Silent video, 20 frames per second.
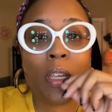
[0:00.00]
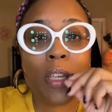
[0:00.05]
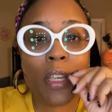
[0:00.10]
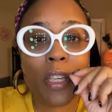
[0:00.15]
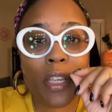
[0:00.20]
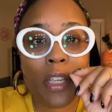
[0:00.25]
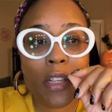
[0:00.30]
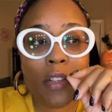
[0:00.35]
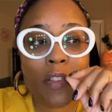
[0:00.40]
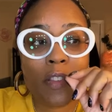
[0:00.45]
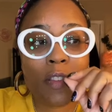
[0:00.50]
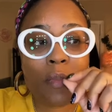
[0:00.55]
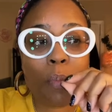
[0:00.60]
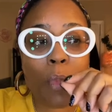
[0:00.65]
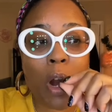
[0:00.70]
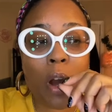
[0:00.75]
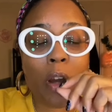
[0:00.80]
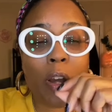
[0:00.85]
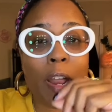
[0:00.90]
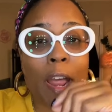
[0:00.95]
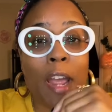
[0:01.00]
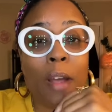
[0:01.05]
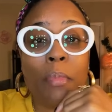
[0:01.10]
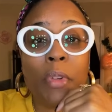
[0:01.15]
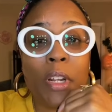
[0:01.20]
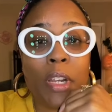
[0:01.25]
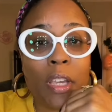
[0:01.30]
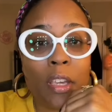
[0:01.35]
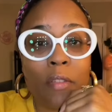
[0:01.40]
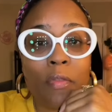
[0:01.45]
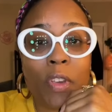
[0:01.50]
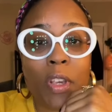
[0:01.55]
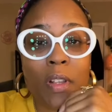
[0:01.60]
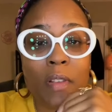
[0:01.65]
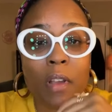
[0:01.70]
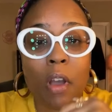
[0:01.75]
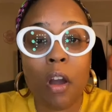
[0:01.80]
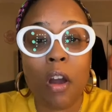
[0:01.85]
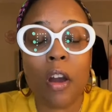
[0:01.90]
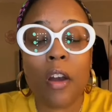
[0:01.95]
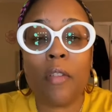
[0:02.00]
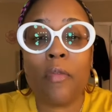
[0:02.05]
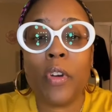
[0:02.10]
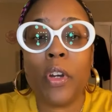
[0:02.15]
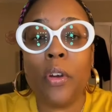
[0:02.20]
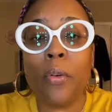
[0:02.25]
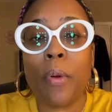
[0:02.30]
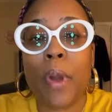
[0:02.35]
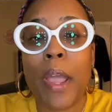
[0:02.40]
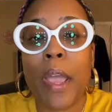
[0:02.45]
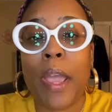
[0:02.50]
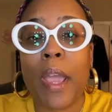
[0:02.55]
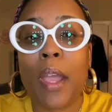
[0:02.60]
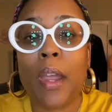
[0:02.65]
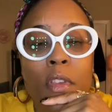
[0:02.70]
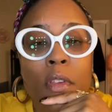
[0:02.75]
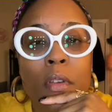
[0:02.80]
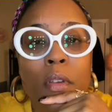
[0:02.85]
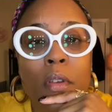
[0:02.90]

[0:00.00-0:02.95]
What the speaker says: He's smart. I believe he's a Harvard grad.